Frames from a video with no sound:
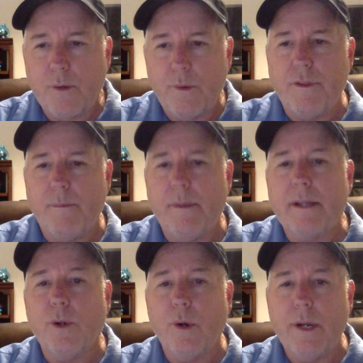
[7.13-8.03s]
with the
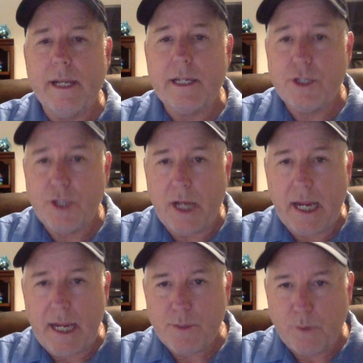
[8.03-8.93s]
Bitcoin Exchange.